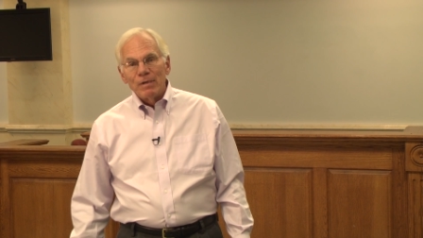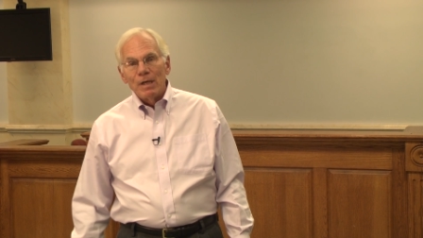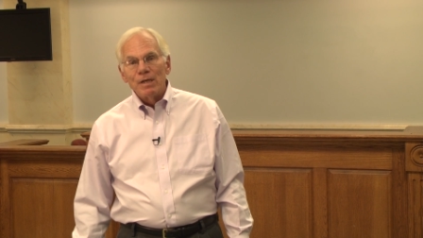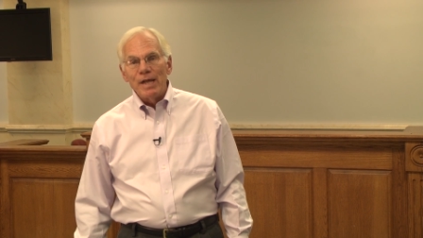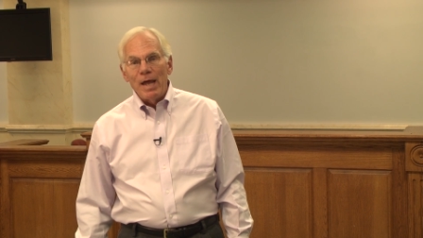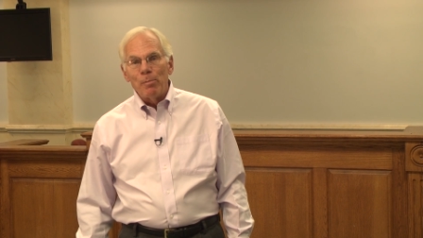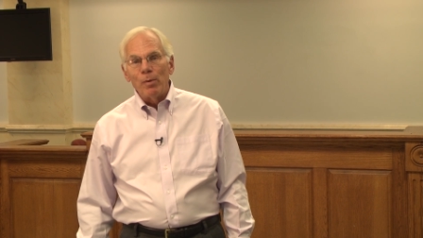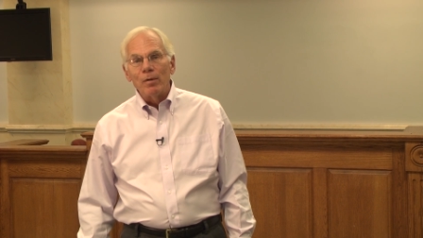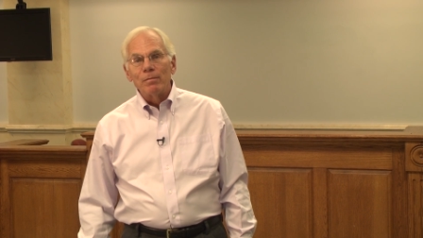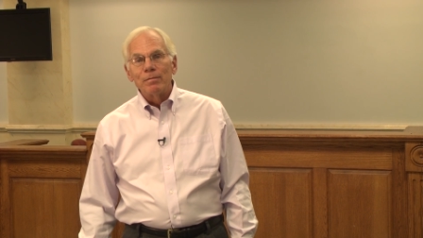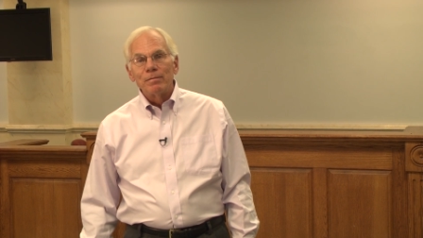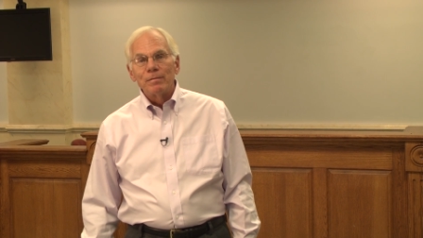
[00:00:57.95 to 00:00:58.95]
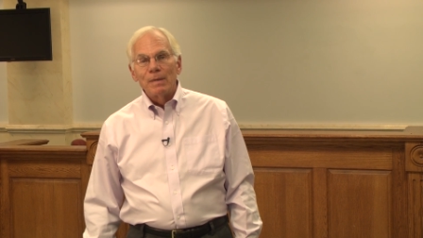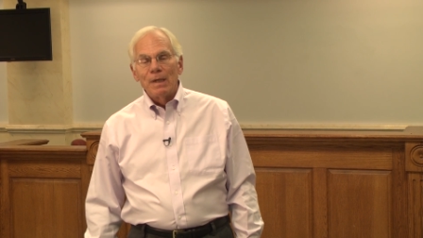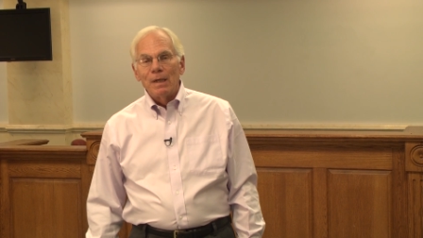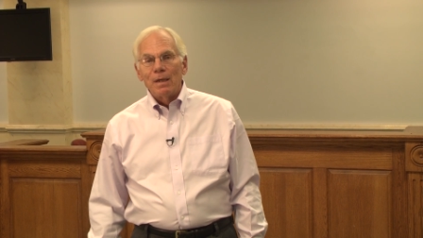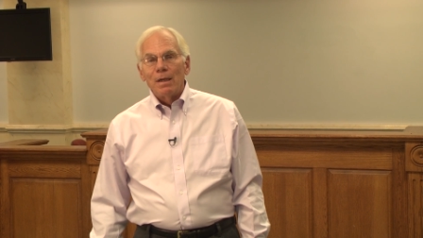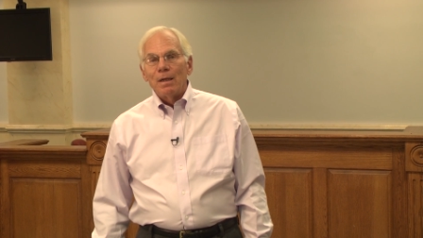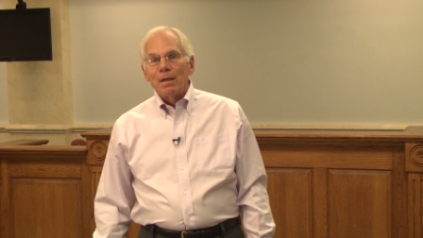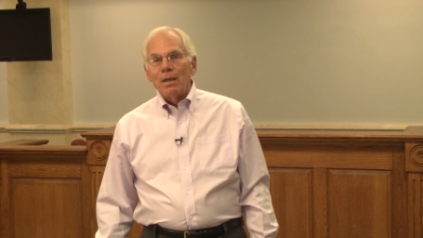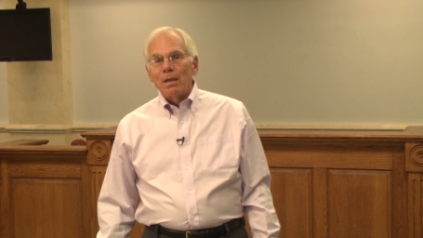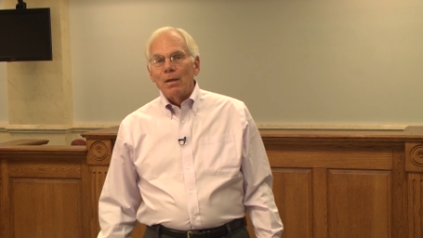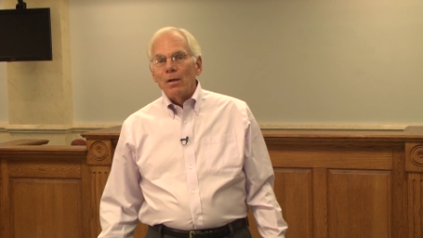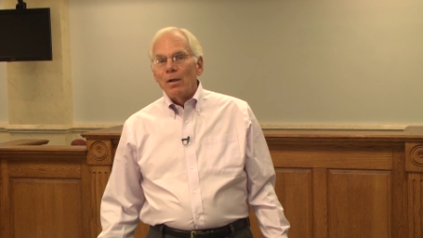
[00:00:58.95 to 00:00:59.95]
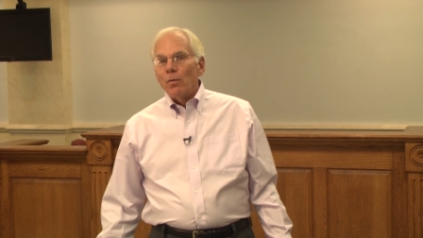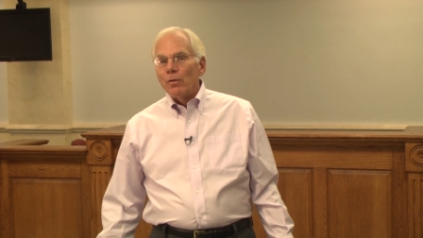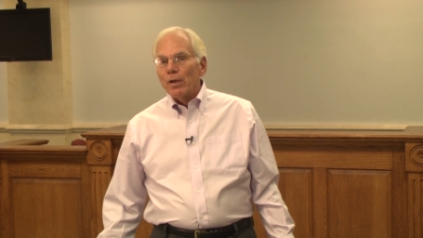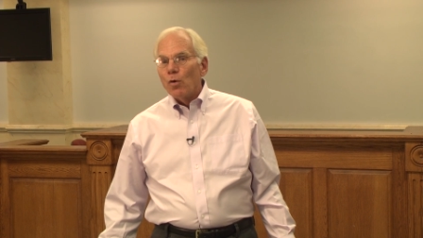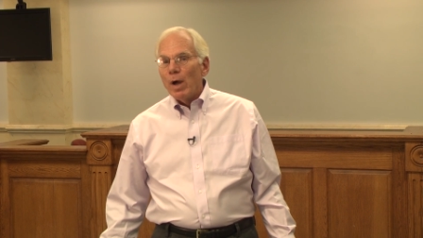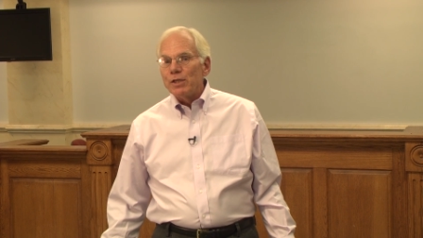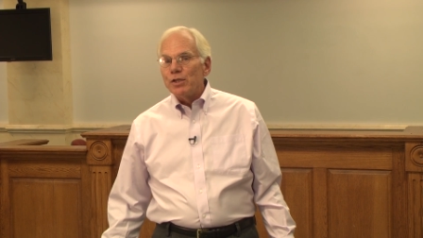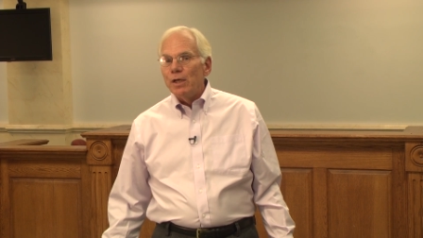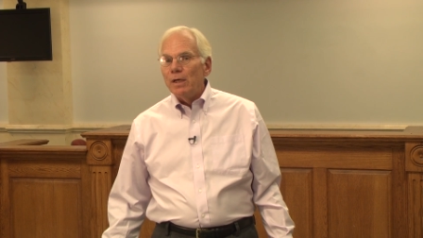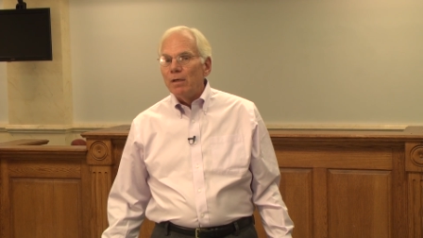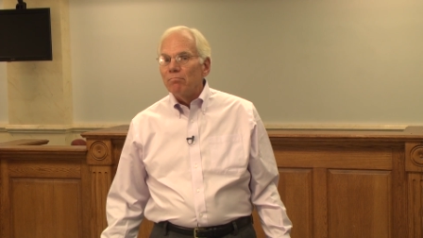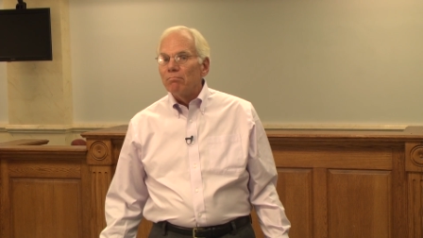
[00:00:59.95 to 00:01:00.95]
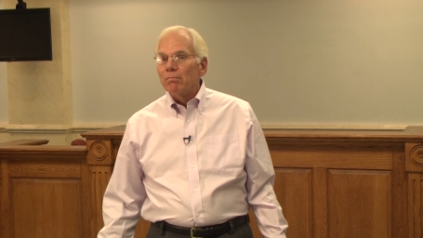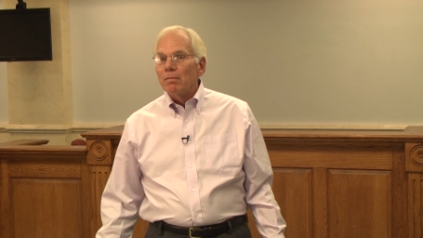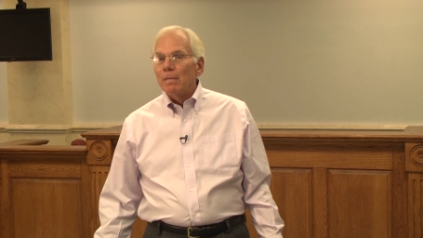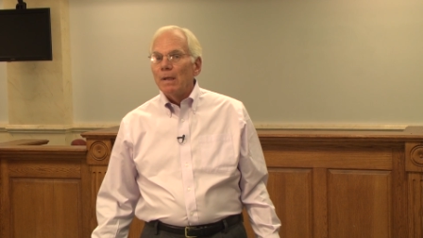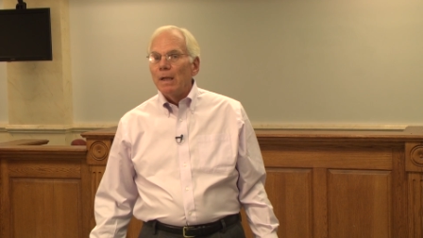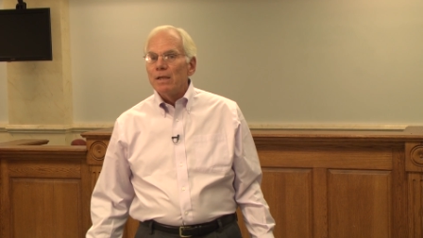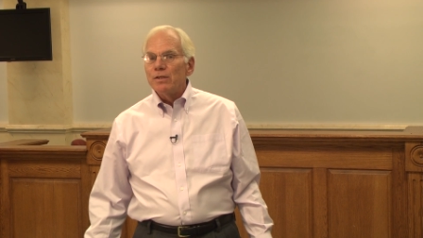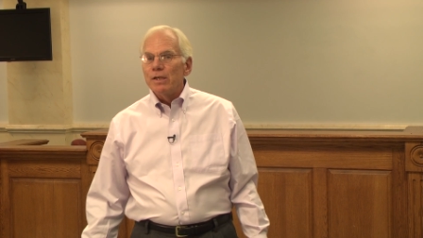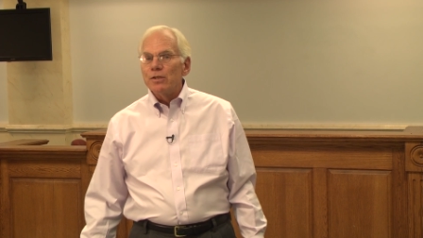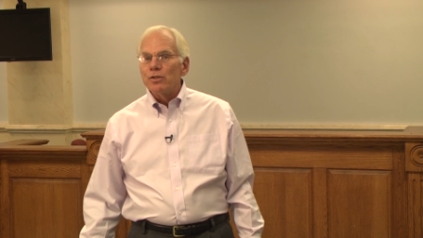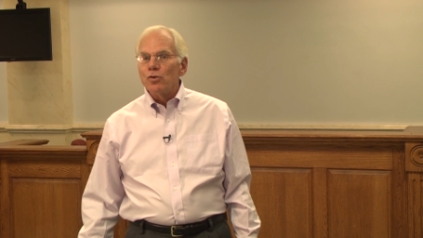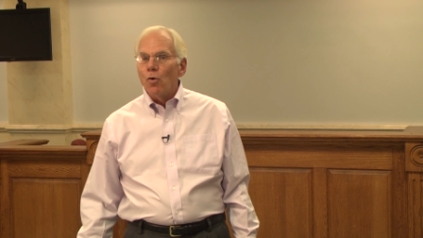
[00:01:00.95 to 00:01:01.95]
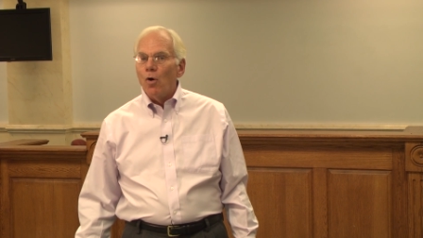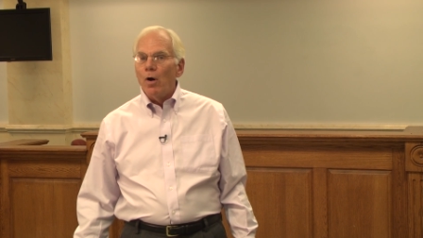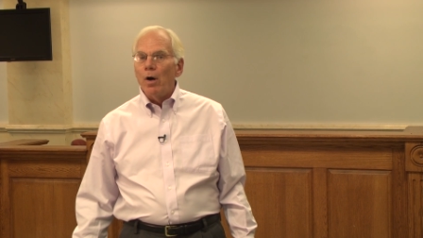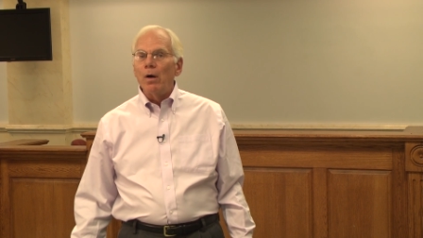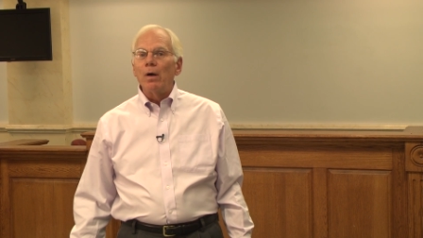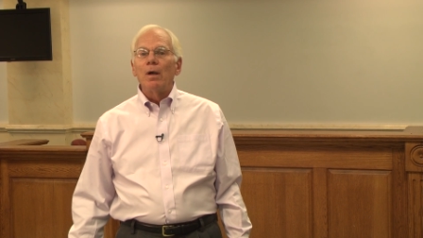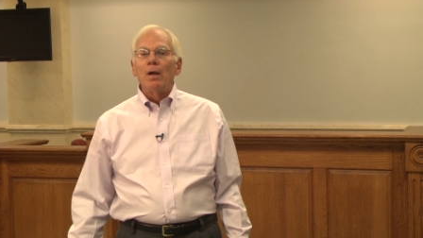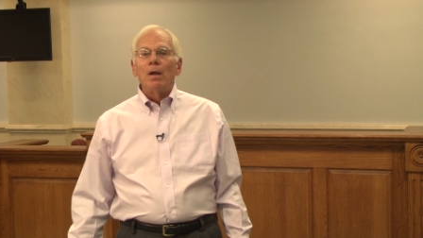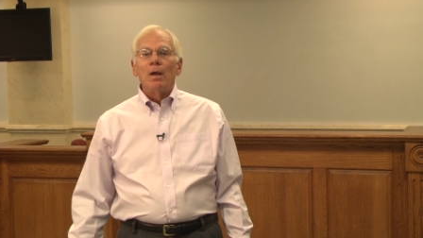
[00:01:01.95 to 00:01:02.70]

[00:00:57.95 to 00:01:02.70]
Example, the question, is a store